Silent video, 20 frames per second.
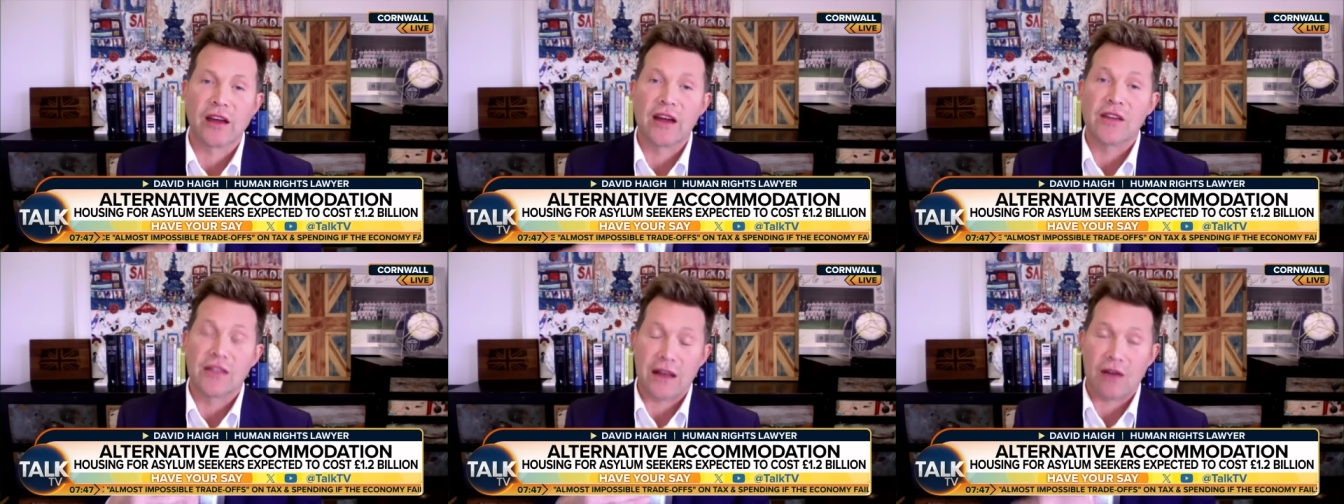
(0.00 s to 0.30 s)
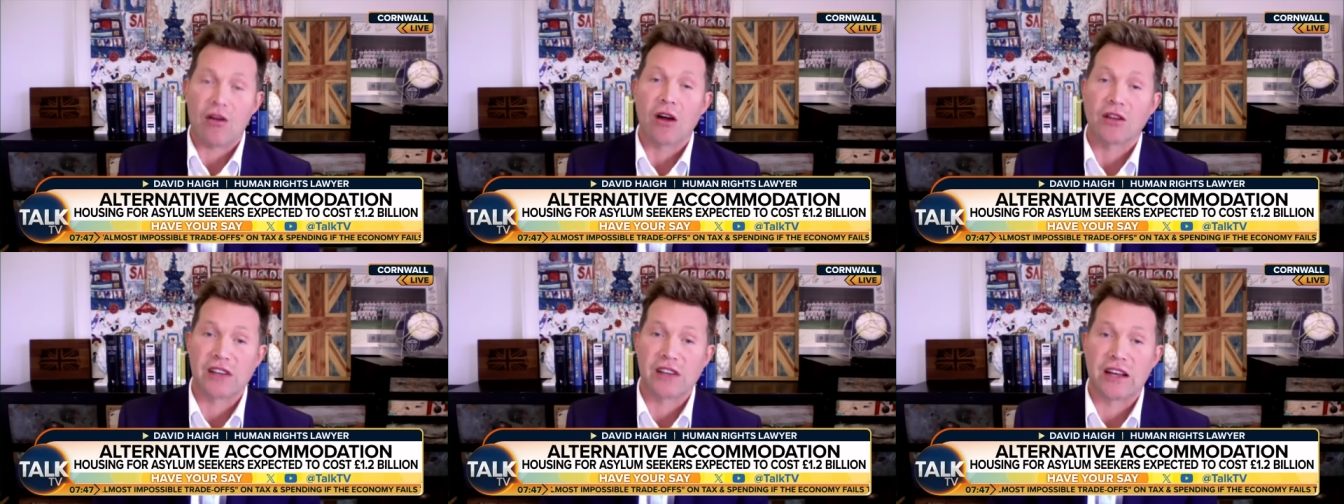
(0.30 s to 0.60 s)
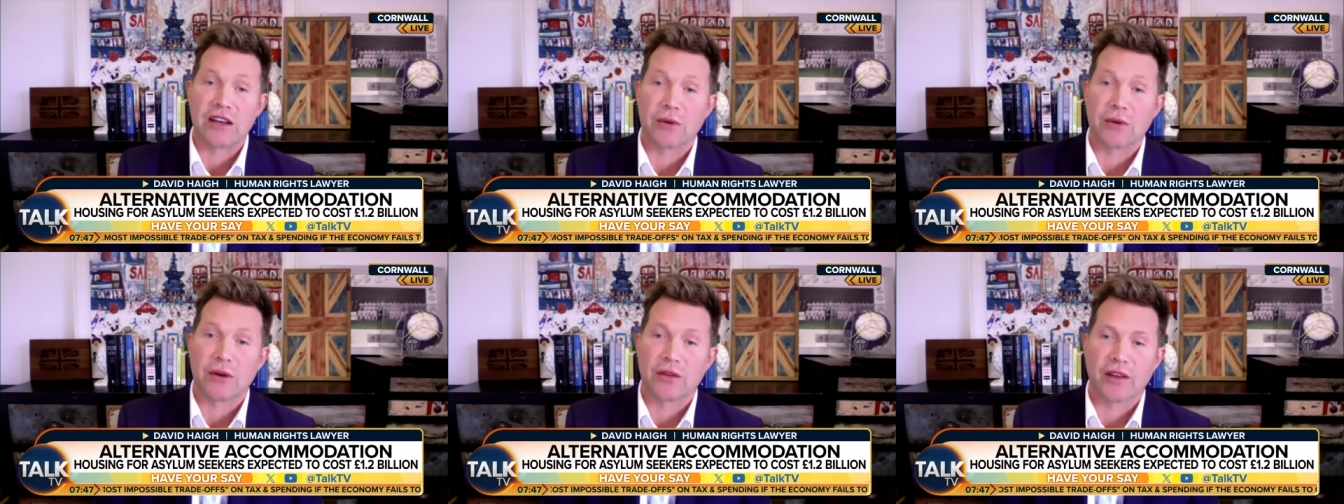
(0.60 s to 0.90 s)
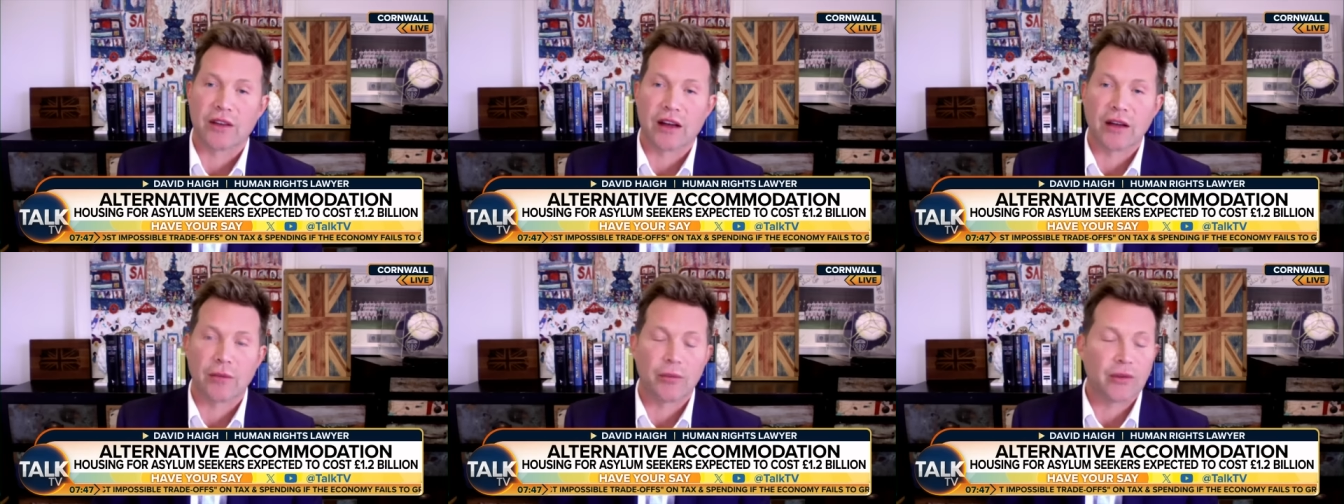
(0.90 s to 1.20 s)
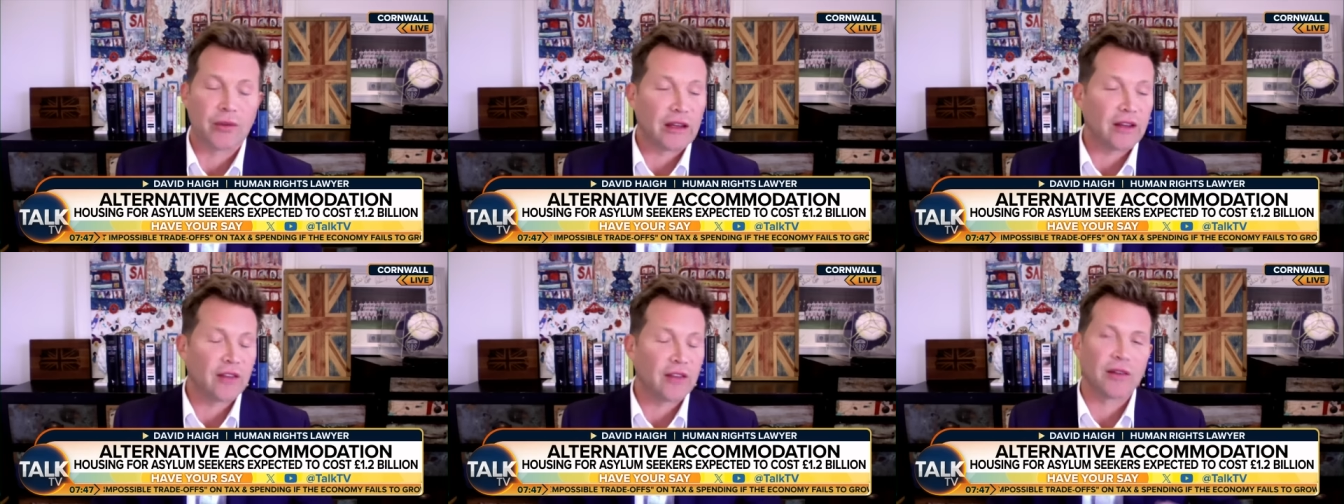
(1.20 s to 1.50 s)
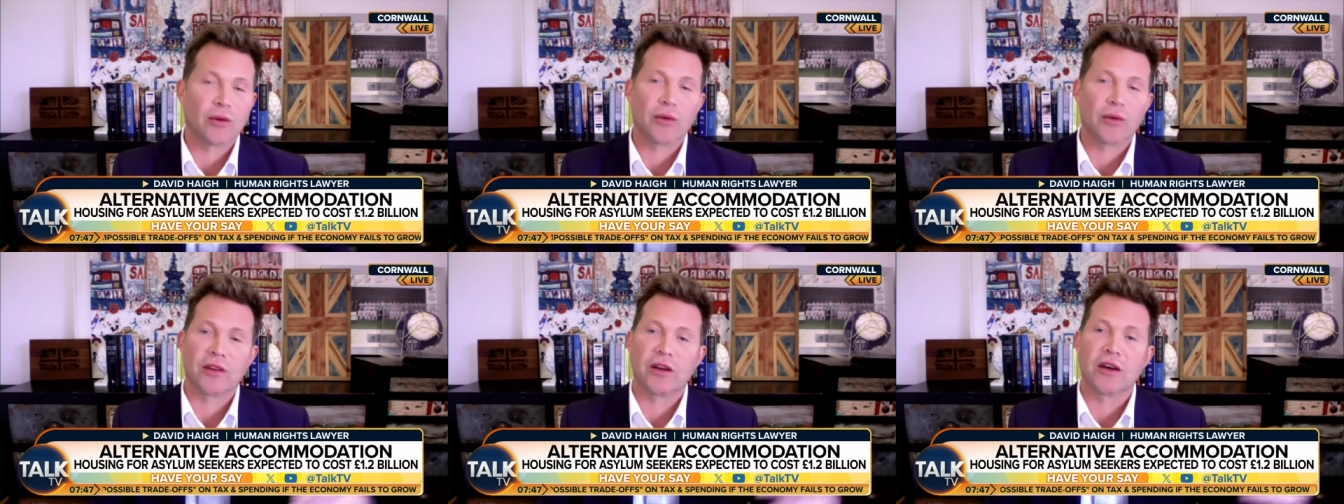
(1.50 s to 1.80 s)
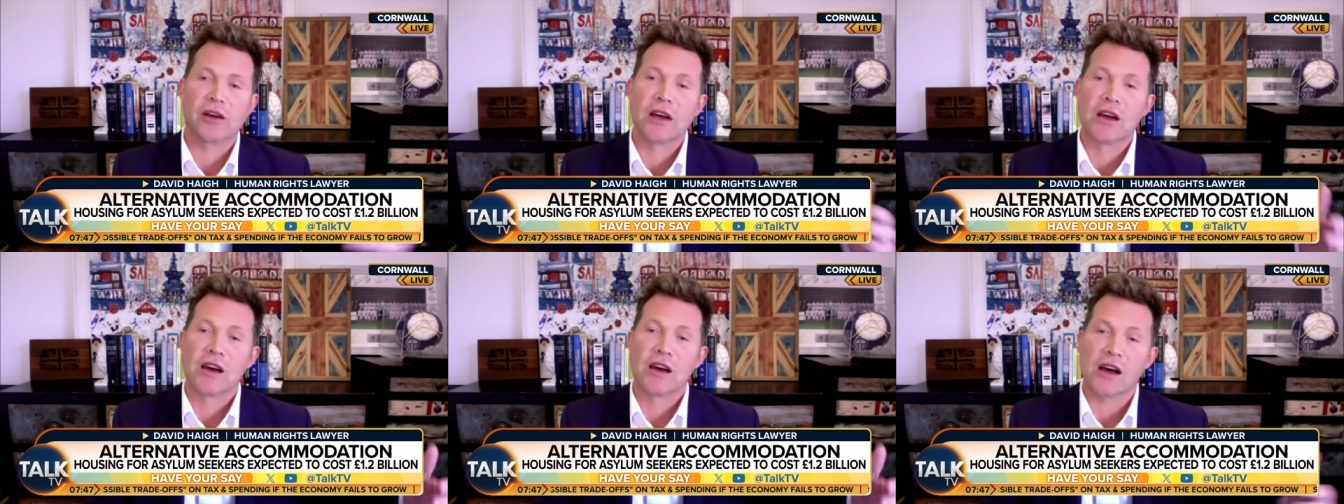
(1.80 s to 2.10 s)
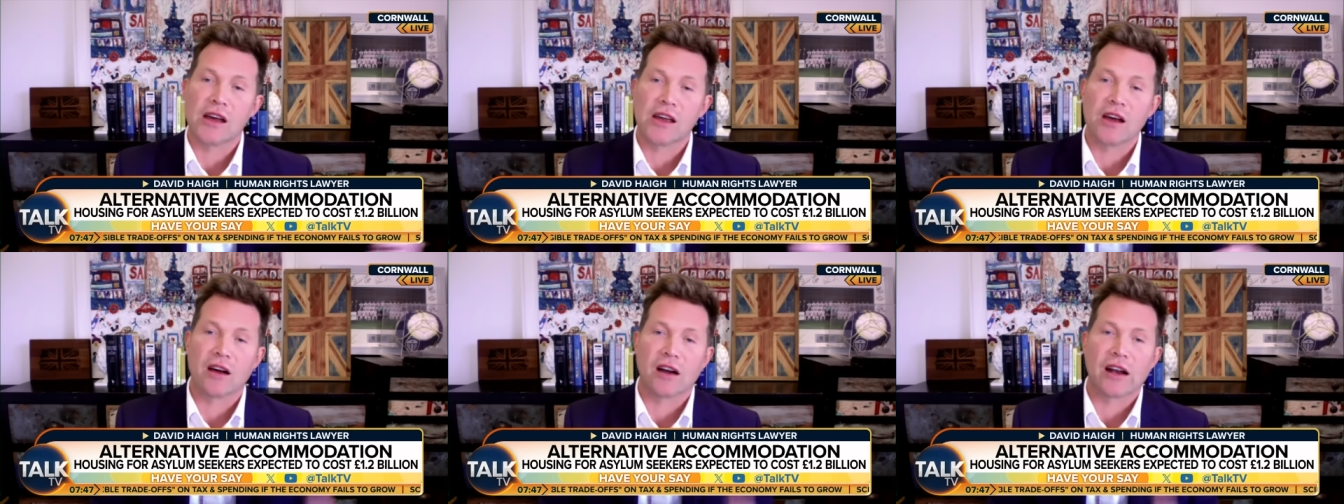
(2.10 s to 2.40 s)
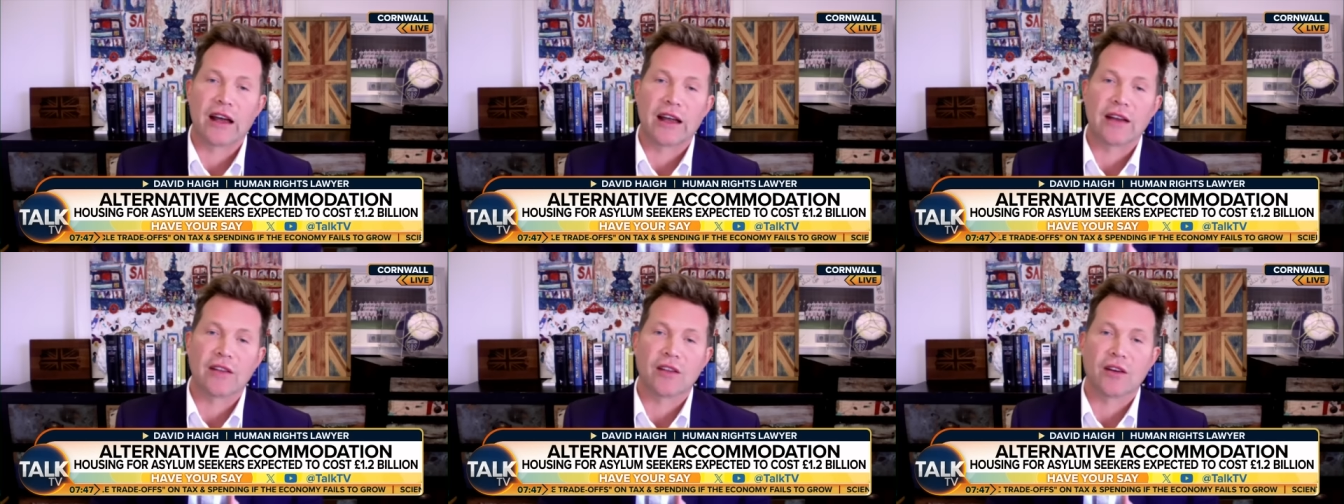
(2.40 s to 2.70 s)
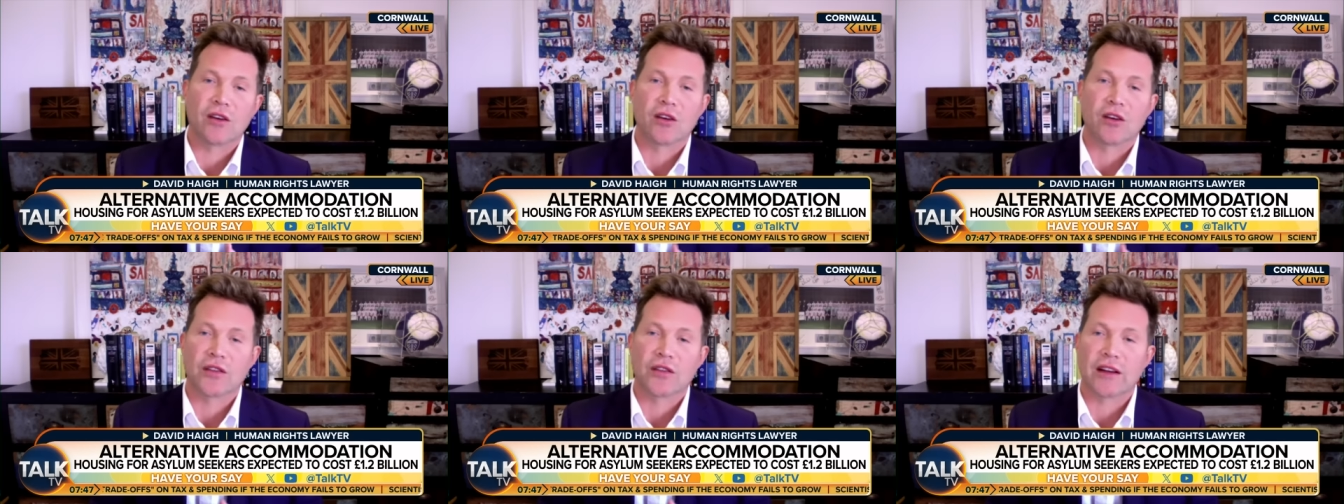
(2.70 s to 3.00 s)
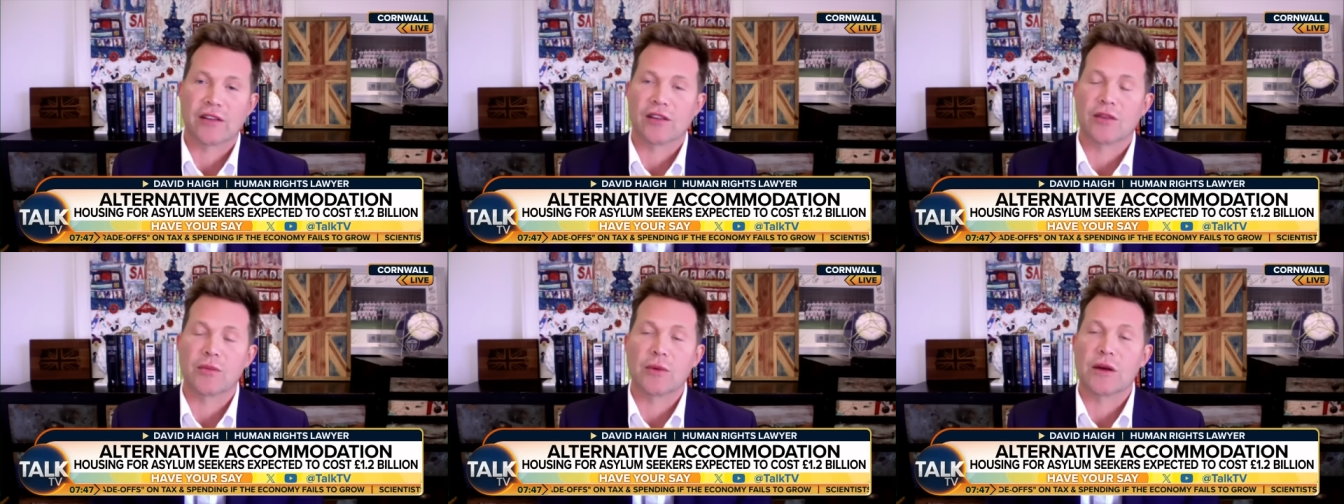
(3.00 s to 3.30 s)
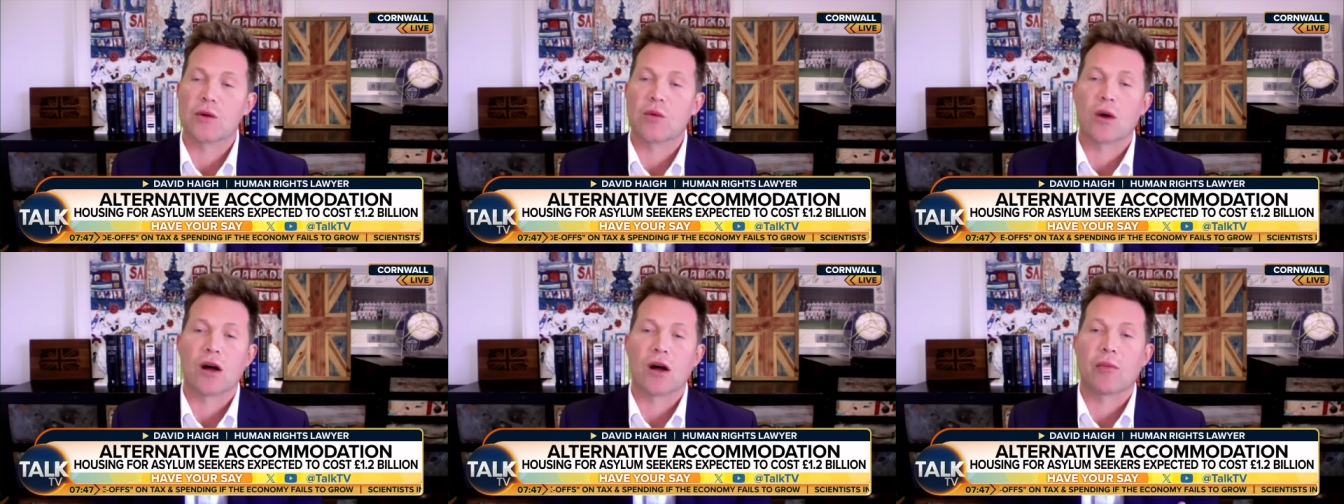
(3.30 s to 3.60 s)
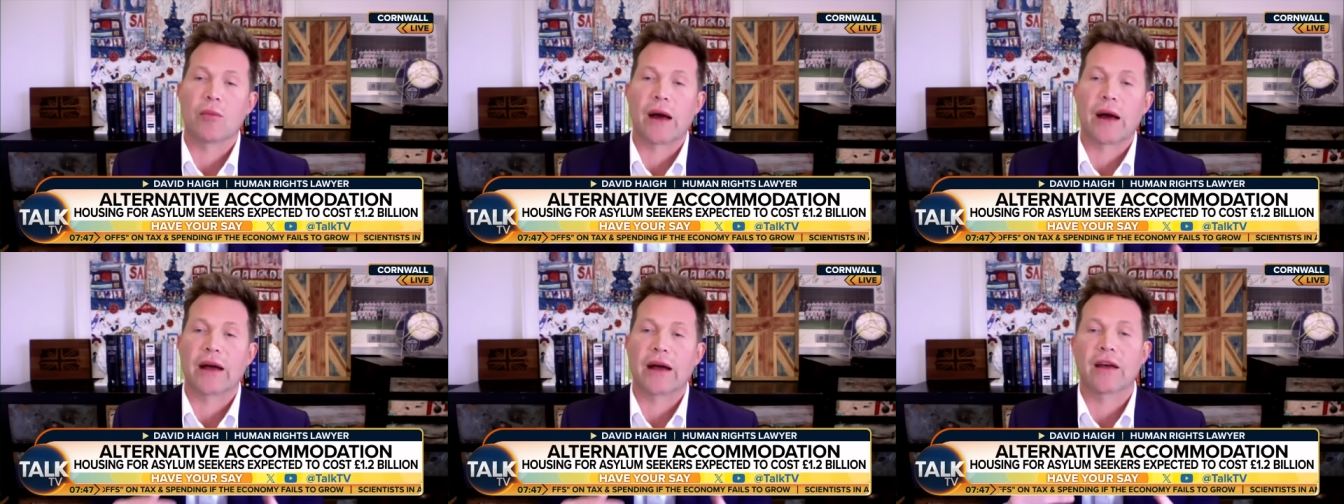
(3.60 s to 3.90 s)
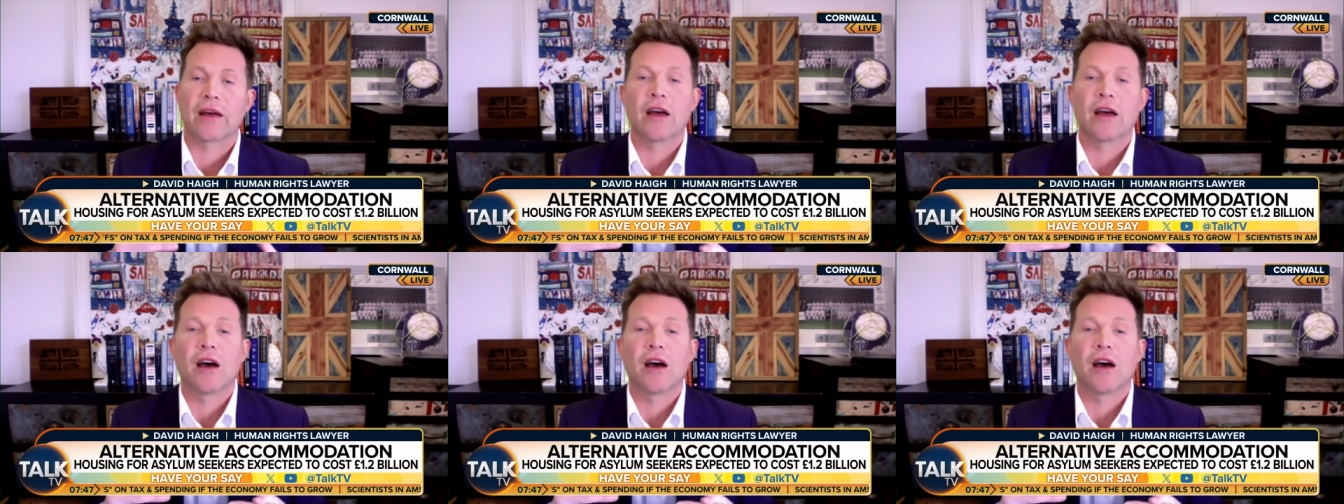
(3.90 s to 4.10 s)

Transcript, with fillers: There are genuine asylum seekers. There was a young lady that contacted me a while back,